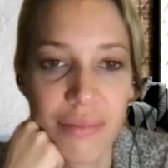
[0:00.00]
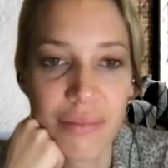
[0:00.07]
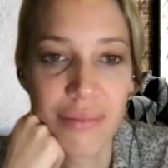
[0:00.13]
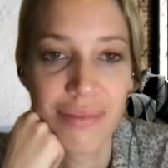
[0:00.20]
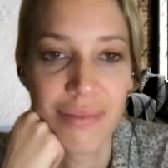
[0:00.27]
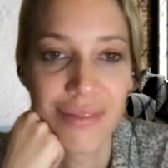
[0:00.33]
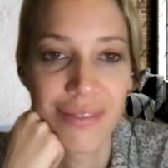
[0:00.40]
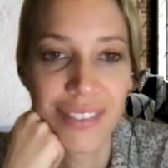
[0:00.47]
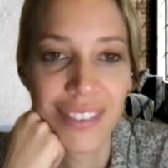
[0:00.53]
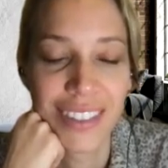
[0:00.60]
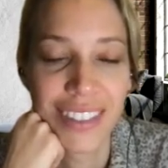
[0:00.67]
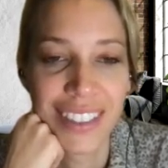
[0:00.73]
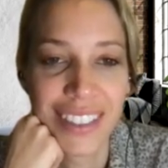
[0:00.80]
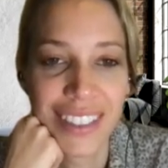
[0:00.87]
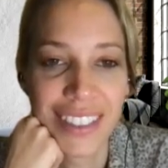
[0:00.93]

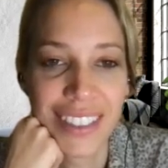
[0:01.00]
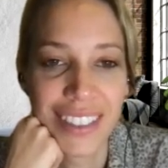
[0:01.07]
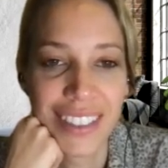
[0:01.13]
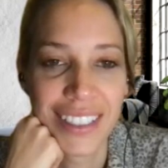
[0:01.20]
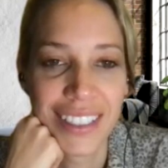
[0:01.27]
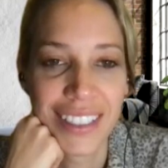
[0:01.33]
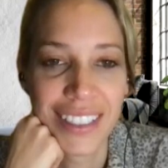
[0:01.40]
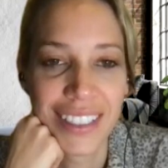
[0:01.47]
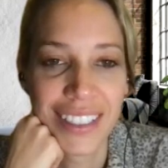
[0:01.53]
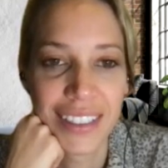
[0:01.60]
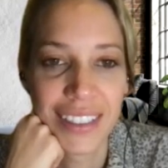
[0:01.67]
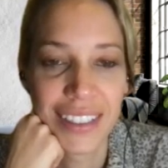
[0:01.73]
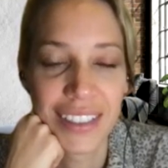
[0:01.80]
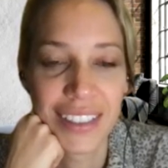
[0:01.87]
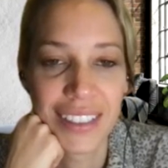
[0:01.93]

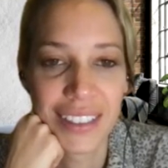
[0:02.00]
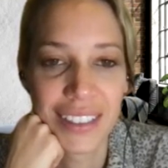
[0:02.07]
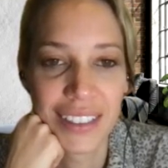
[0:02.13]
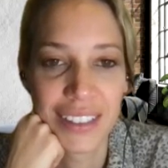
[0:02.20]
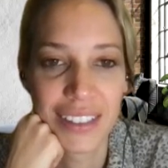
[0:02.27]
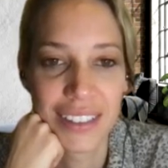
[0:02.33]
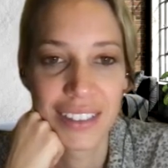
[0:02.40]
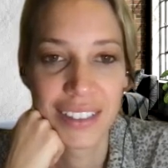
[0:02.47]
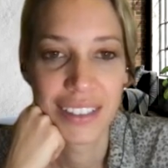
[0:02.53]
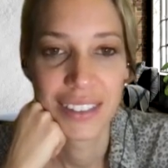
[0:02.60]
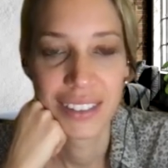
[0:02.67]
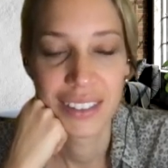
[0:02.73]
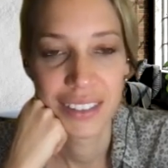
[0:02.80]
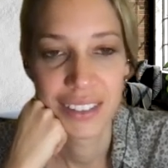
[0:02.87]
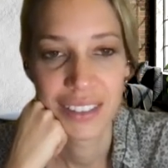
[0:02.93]

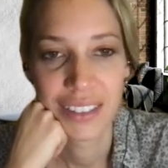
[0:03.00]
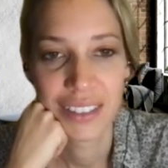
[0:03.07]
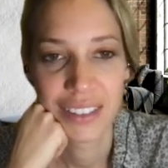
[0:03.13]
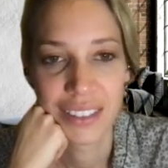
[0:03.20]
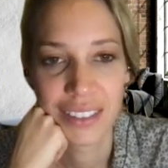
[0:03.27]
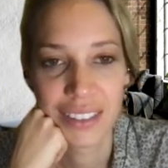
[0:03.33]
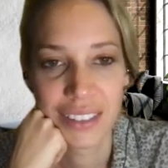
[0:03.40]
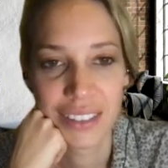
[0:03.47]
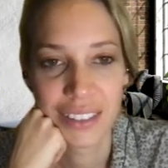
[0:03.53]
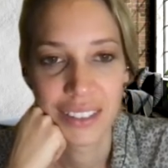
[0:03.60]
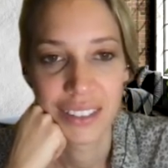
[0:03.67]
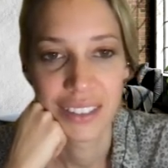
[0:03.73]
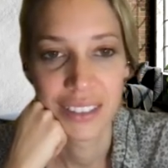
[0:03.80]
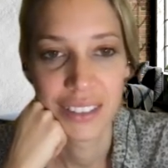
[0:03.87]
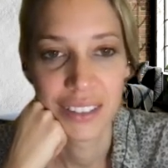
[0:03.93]

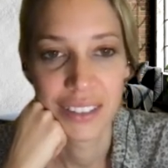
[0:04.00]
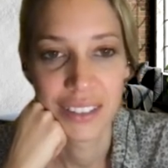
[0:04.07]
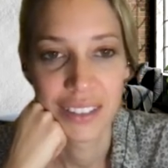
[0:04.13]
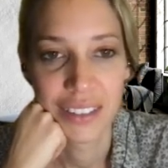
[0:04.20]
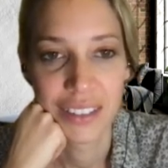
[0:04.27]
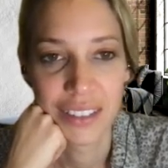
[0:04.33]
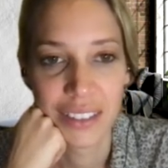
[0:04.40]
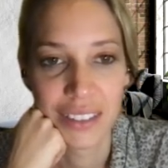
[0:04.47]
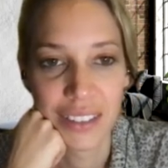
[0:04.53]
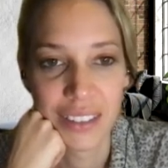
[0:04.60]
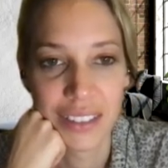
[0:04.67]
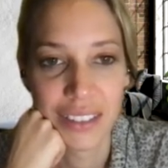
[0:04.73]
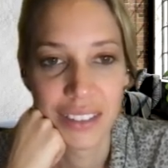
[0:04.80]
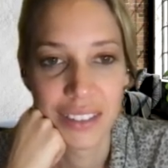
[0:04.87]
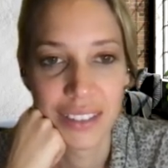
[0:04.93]

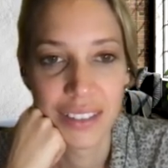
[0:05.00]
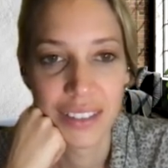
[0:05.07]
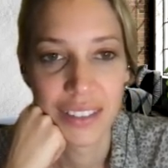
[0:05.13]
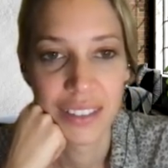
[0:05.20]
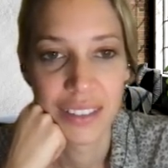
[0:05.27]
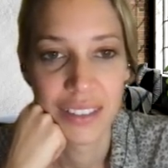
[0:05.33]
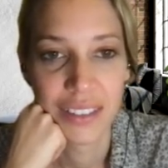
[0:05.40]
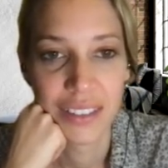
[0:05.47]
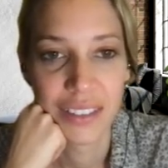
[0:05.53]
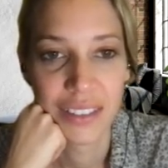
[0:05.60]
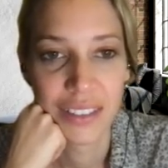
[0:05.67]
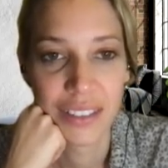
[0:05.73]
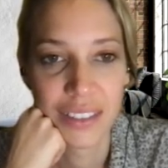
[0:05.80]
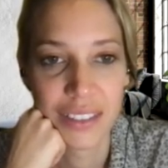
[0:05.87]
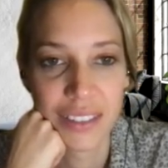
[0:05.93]

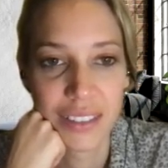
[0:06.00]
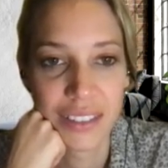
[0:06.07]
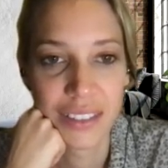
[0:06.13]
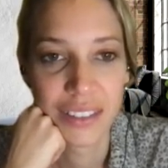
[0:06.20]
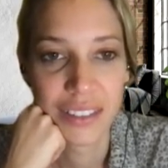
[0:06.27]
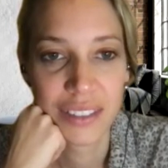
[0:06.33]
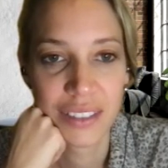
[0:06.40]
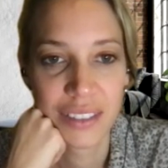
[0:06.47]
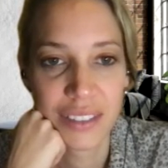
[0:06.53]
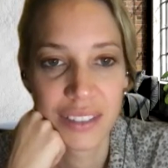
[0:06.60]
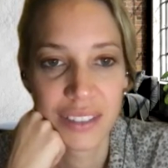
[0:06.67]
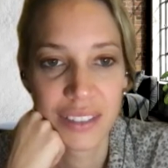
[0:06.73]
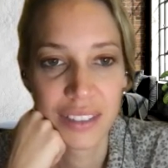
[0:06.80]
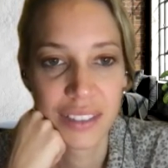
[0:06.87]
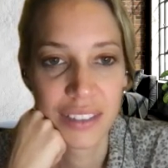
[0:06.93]

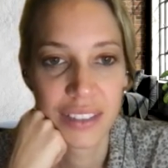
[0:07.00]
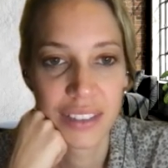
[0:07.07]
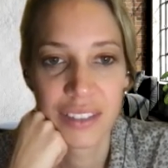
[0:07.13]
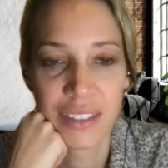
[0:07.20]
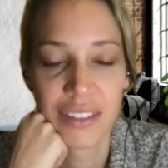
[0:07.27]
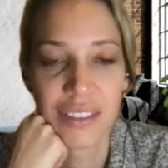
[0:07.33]
(silent)